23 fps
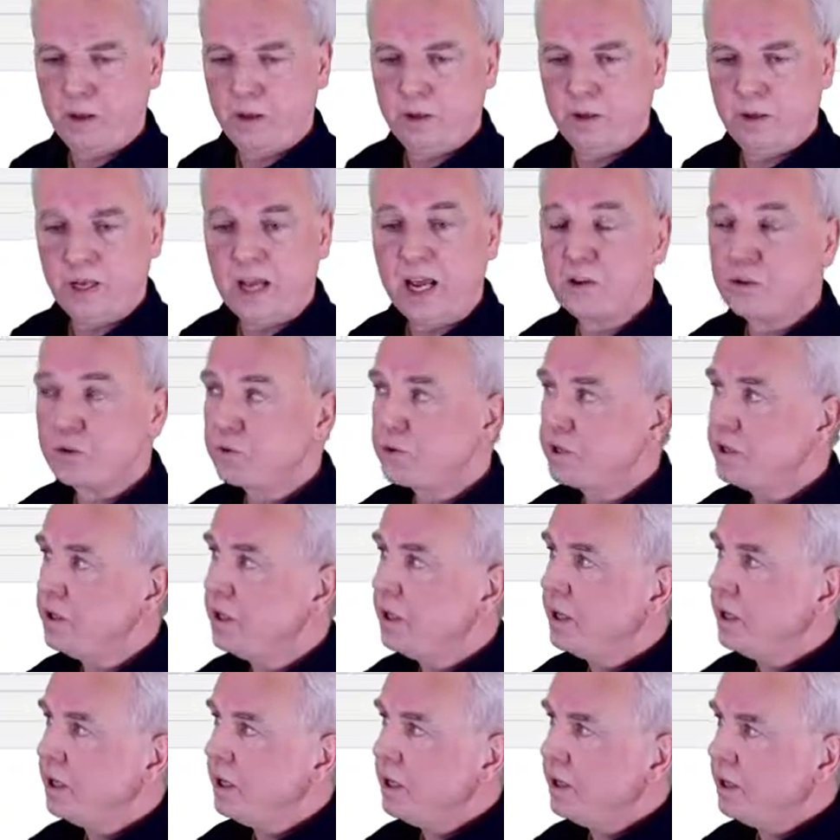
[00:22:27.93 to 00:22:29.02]
an entry
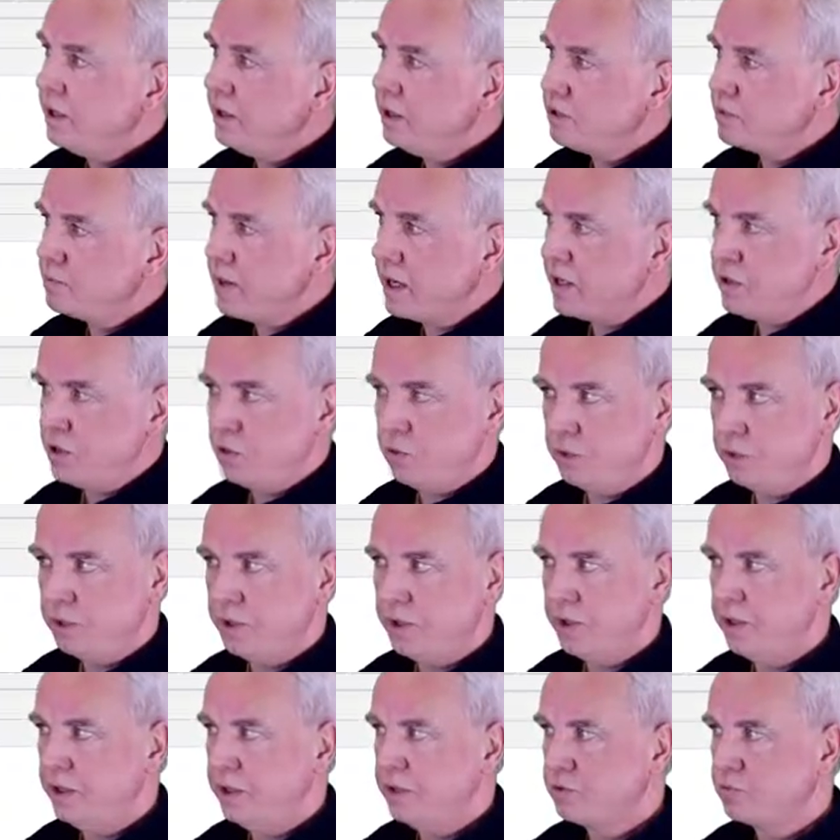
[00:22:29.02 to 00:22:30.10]
in this menu,
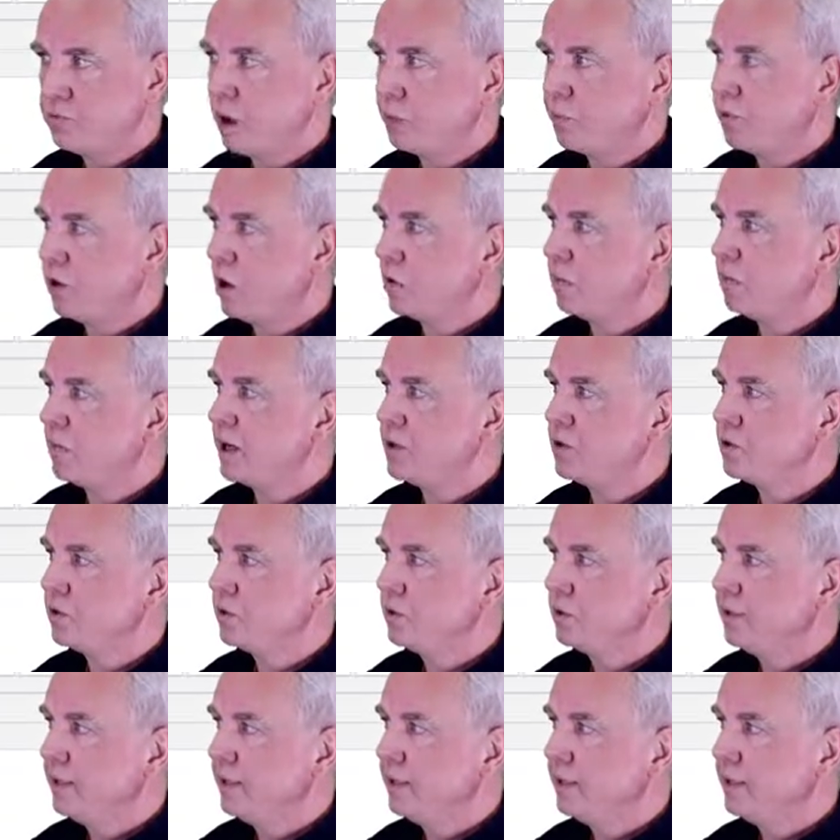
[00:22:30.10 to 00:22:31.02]
in this drop-down menu.